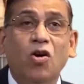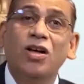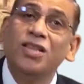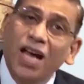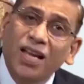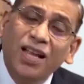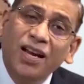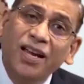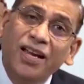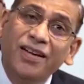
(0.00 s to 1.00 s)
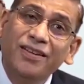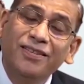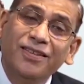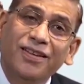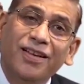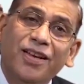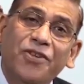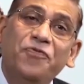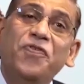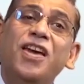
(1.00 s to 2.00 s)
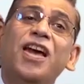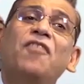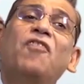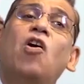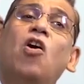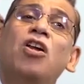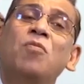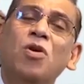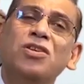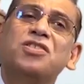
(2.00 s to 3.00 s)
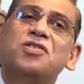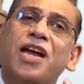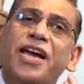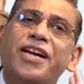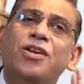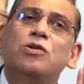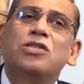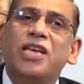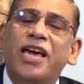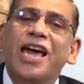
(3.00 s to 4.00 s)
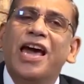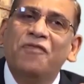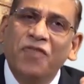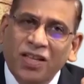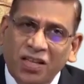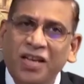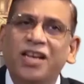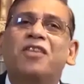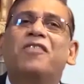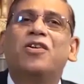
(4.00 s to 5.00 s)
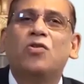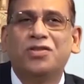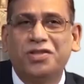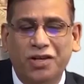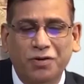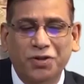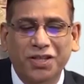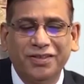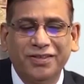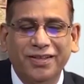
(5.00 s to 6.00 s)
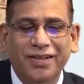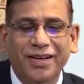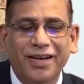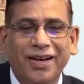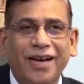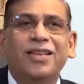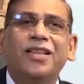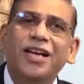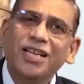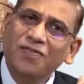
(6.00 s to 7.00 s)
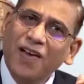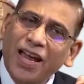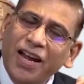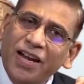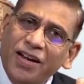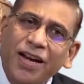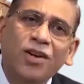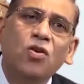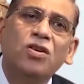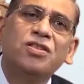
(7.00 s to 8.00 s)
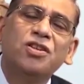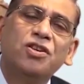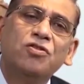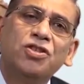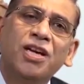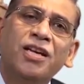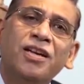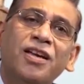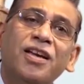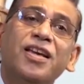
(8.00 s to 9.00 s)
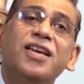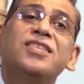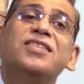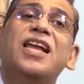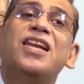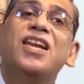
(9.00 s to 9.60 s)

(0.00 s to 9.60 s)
On the other hand, we have almost tried to say everything in our constitution. And that is why Indian constitution is the